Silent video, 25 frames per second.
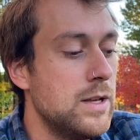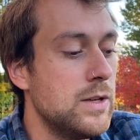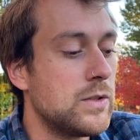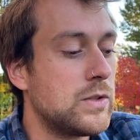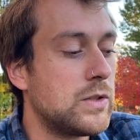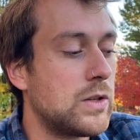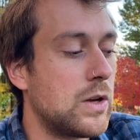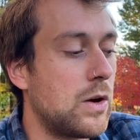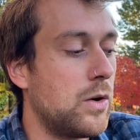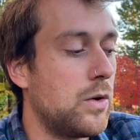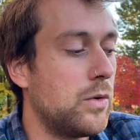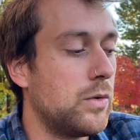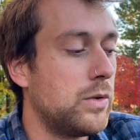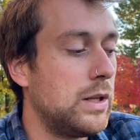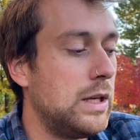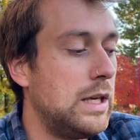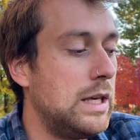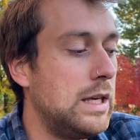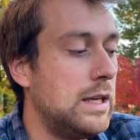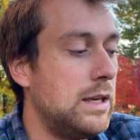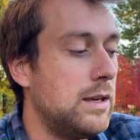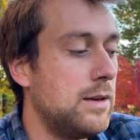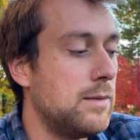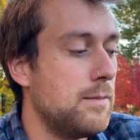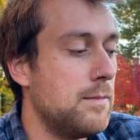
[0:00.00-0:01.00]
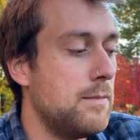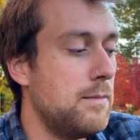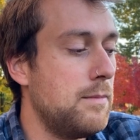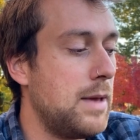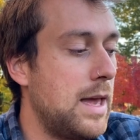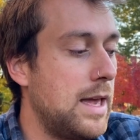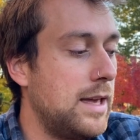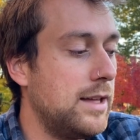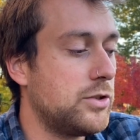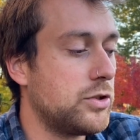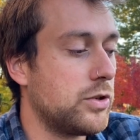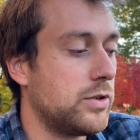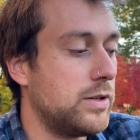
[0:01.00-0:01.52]
So the
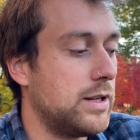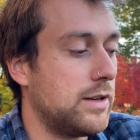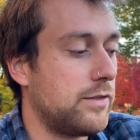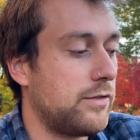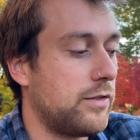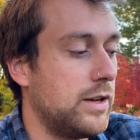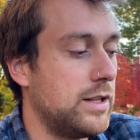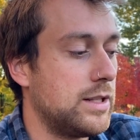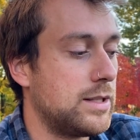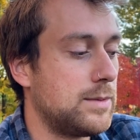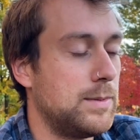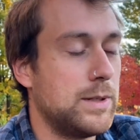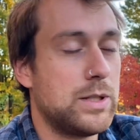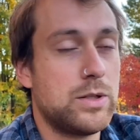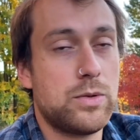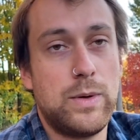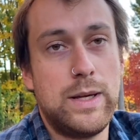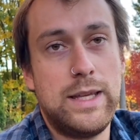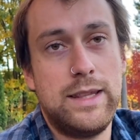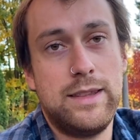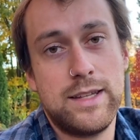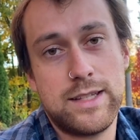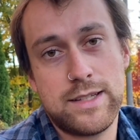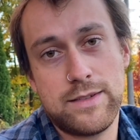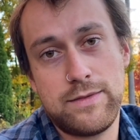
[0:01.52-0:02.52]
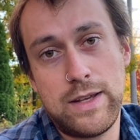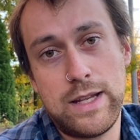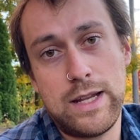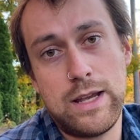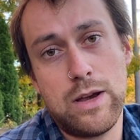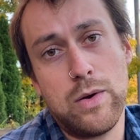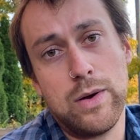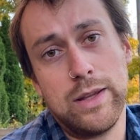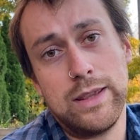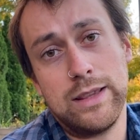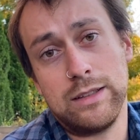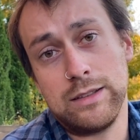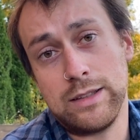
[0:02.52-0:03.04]
major difference between this
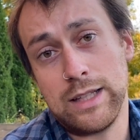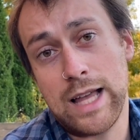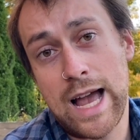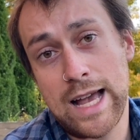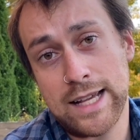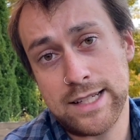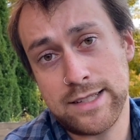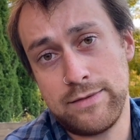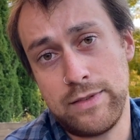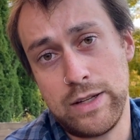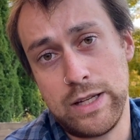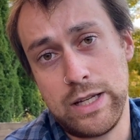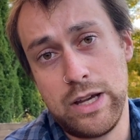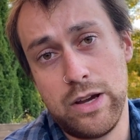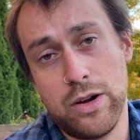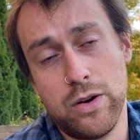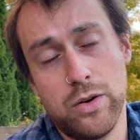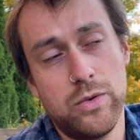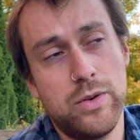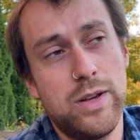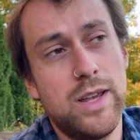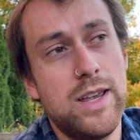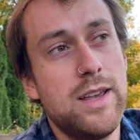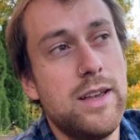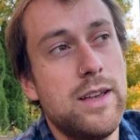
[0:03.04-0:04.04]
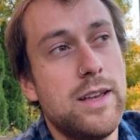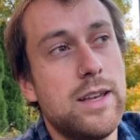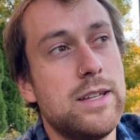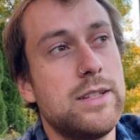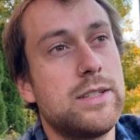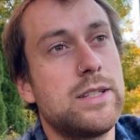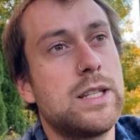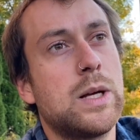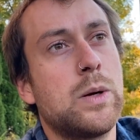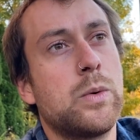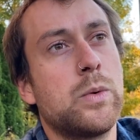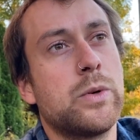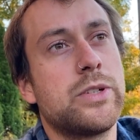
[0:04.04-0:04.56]
video and the last video
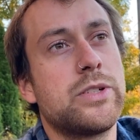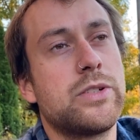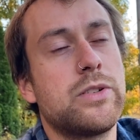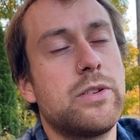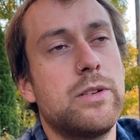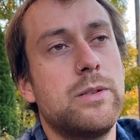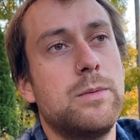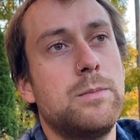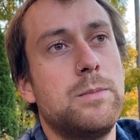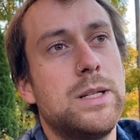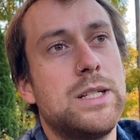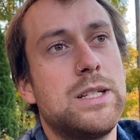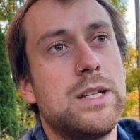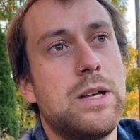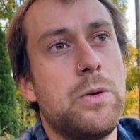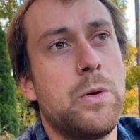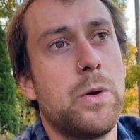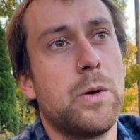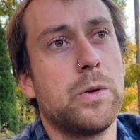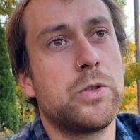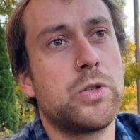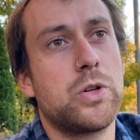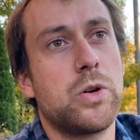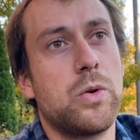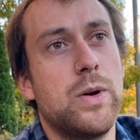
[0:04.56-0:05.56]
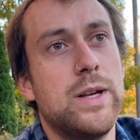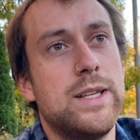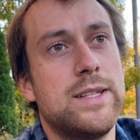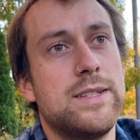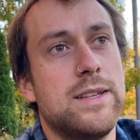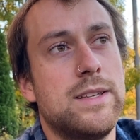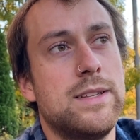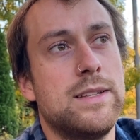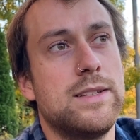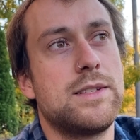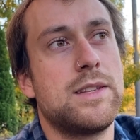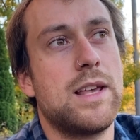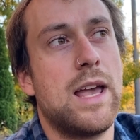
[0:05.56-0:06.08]
is there were certain material
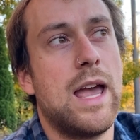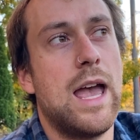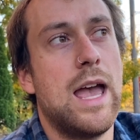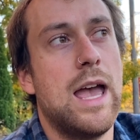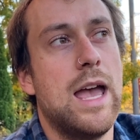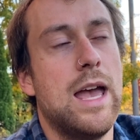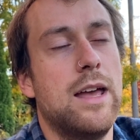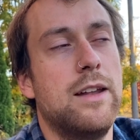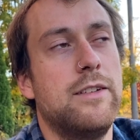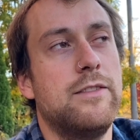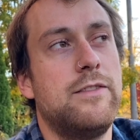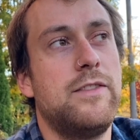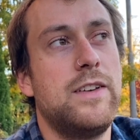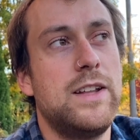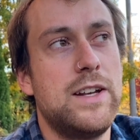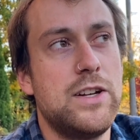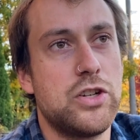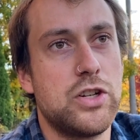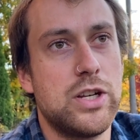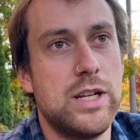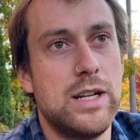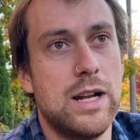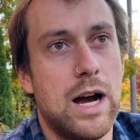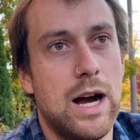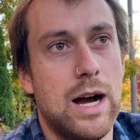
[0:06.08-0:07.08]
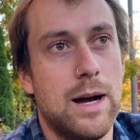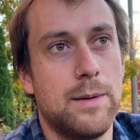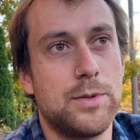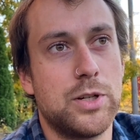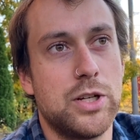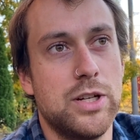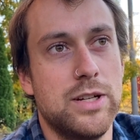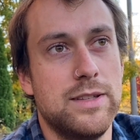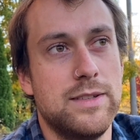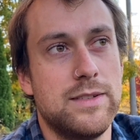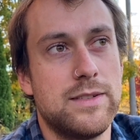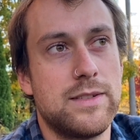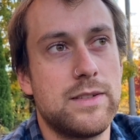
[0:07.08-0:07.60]
choices and finishing
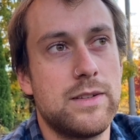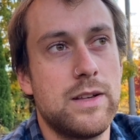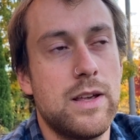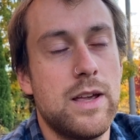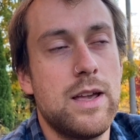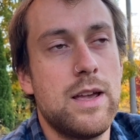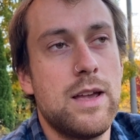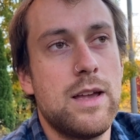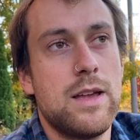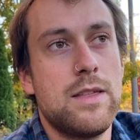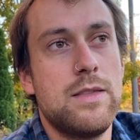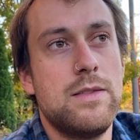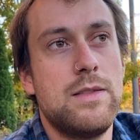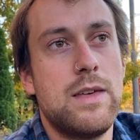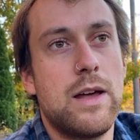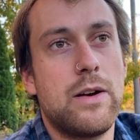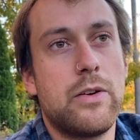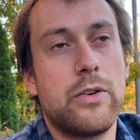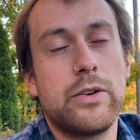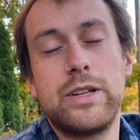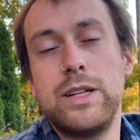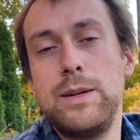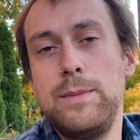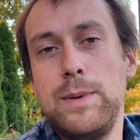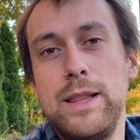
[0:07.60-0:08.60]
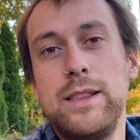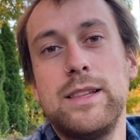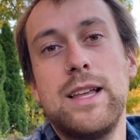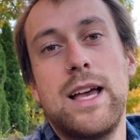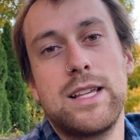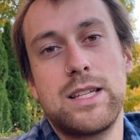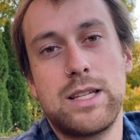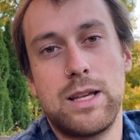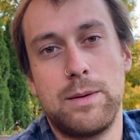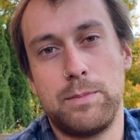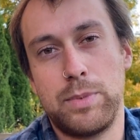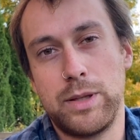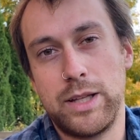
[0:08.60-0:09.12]
options that are going to be
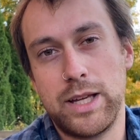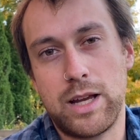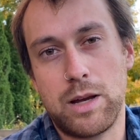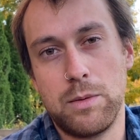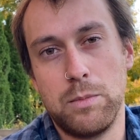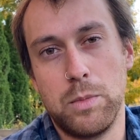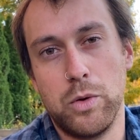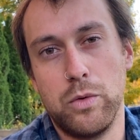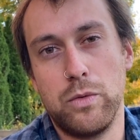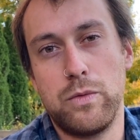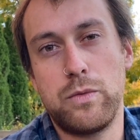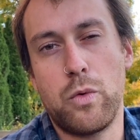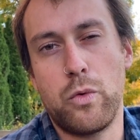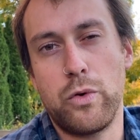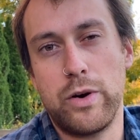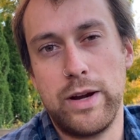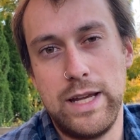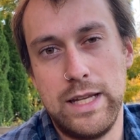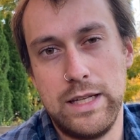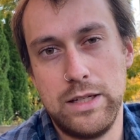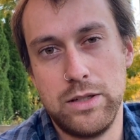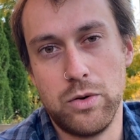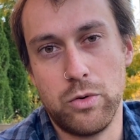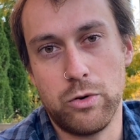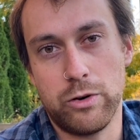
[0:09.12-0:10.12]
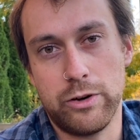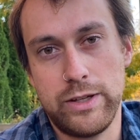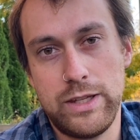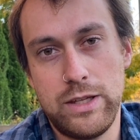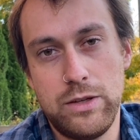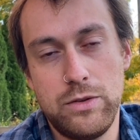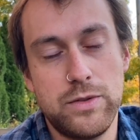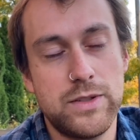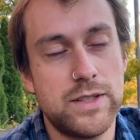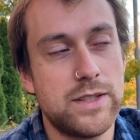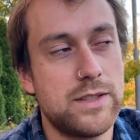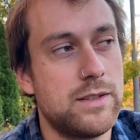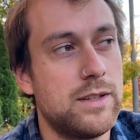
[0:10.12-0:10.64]
less applicable for indoor
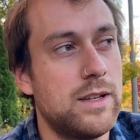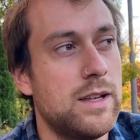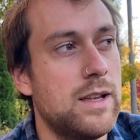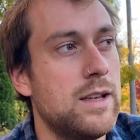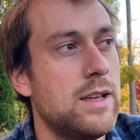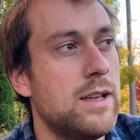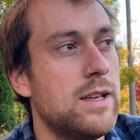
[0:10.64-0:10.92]
use.